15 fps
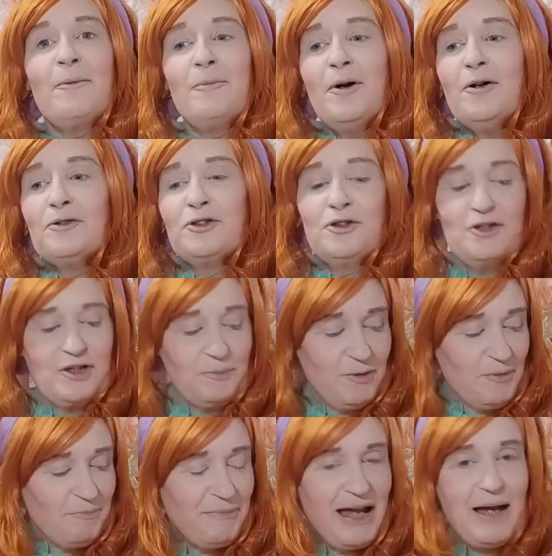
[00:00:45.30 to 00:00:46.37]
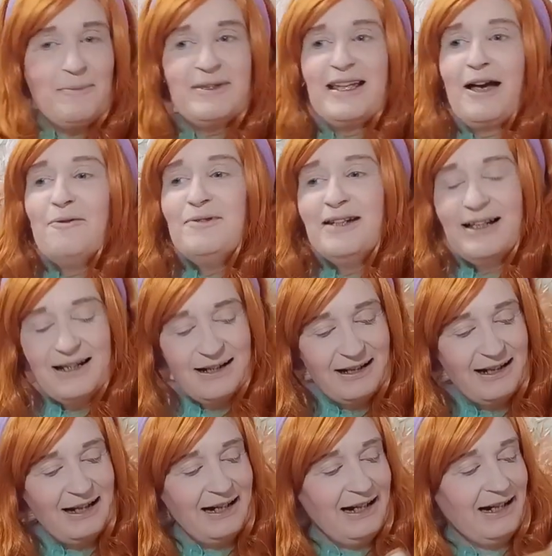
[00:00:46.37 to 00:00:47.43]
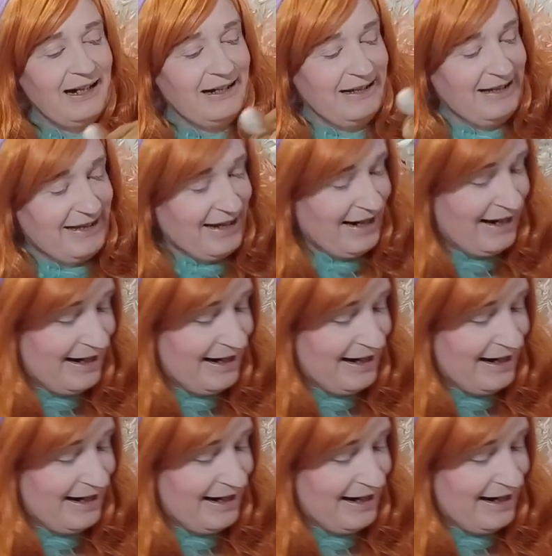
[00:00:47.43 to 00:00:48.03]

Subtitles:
What I'll do is I'll put Pep down and